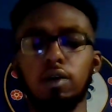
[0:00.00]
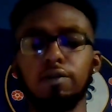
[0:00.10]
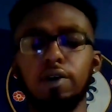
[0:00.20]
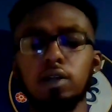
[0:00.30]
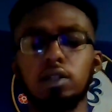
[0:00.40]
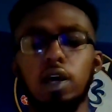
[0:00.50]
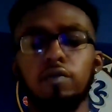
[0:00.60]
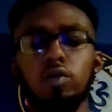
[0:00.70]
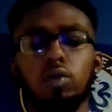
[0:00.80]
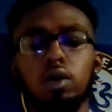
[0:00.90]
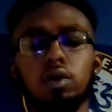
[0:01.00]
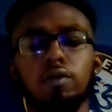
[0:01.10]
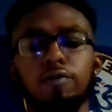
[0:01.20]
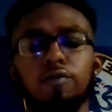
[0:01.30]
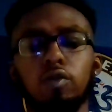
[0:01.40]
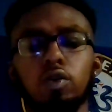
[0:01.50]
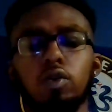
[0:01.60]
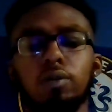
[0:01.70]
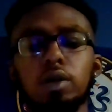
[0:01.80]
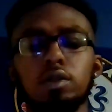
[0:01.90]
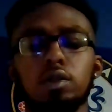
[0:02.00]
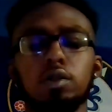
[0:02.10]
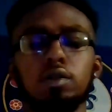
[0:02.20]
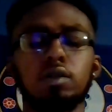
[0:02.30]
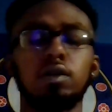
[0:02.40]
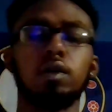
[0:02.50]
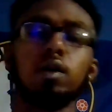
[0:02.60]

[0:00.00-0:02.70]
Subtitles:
Thanks to everyone for your messages.